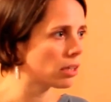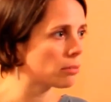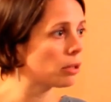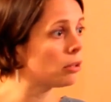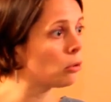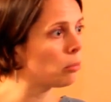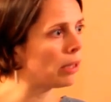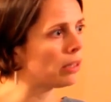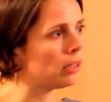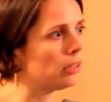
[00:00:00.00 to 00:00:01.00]
Gerba and
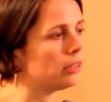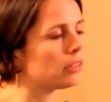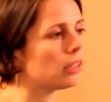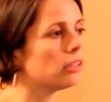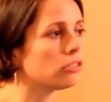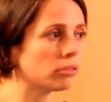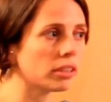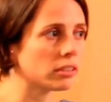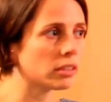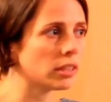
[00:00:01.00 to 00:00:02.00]
Olbana Lelisa in
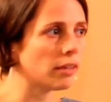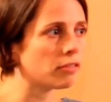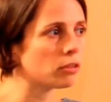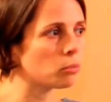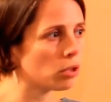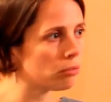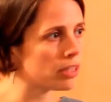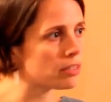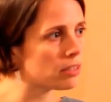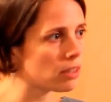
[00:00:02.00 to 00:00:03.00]
2011 were
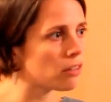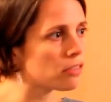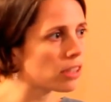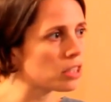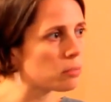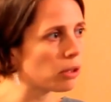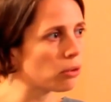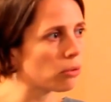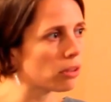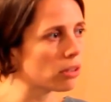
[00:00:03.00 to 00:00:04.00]
arrested after they
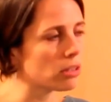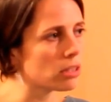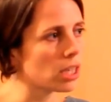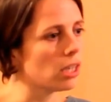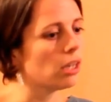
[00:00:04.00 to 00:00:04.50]
spoke with us.